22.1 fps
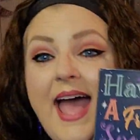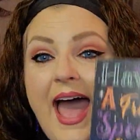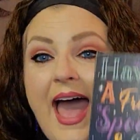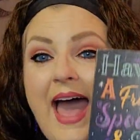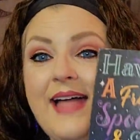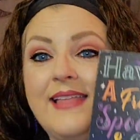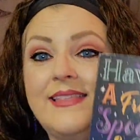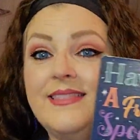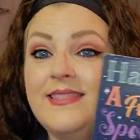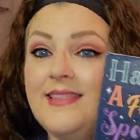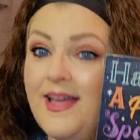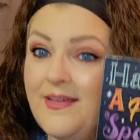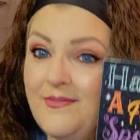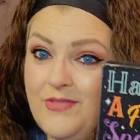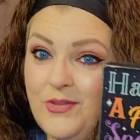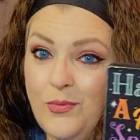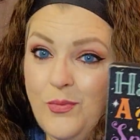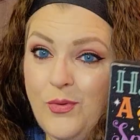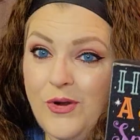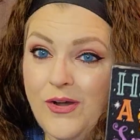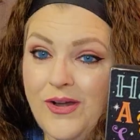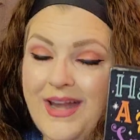I love the
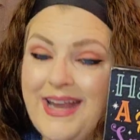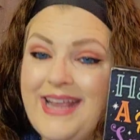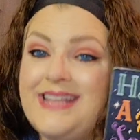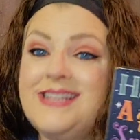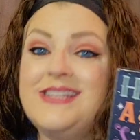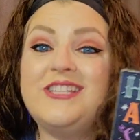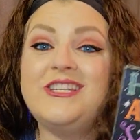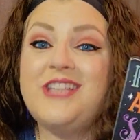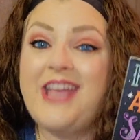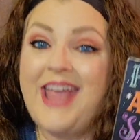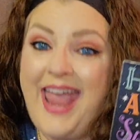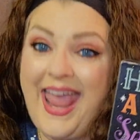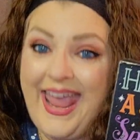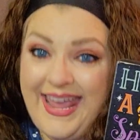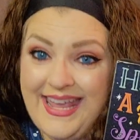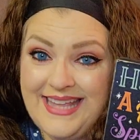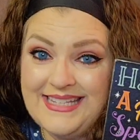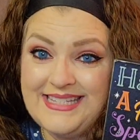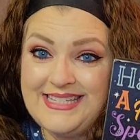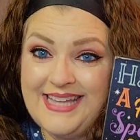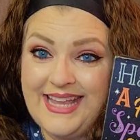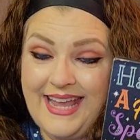word
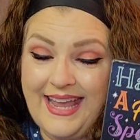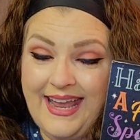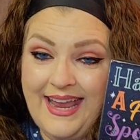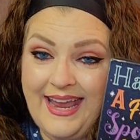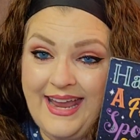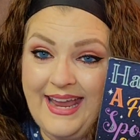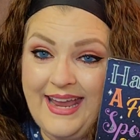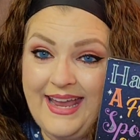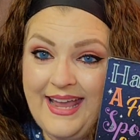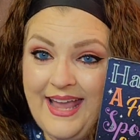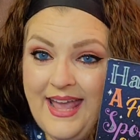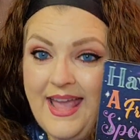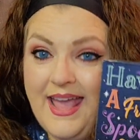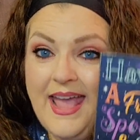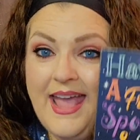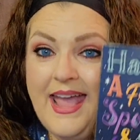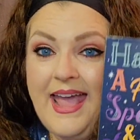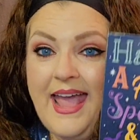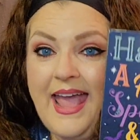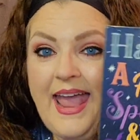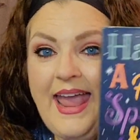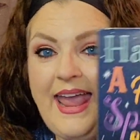enchanting
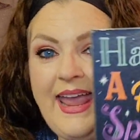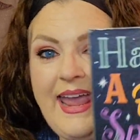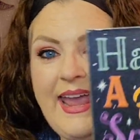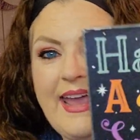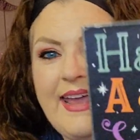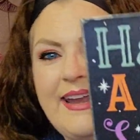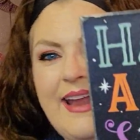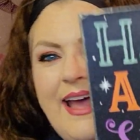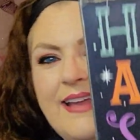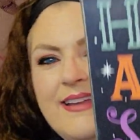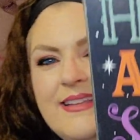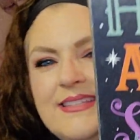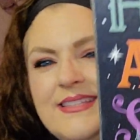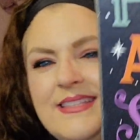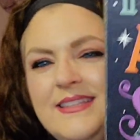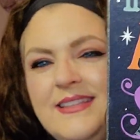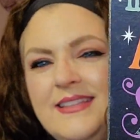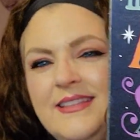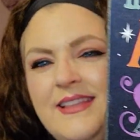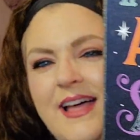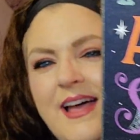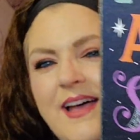and I just
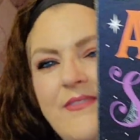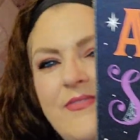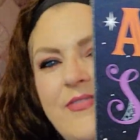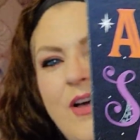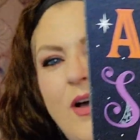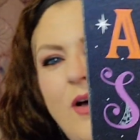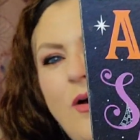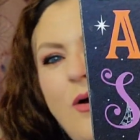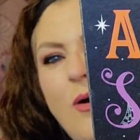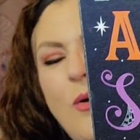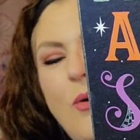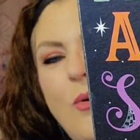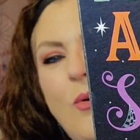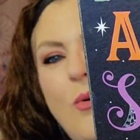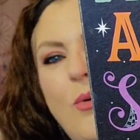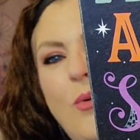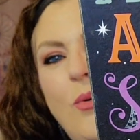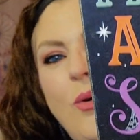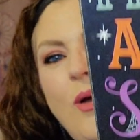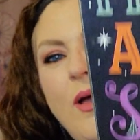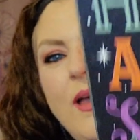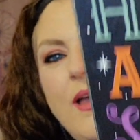love the
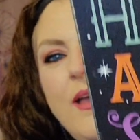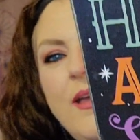whole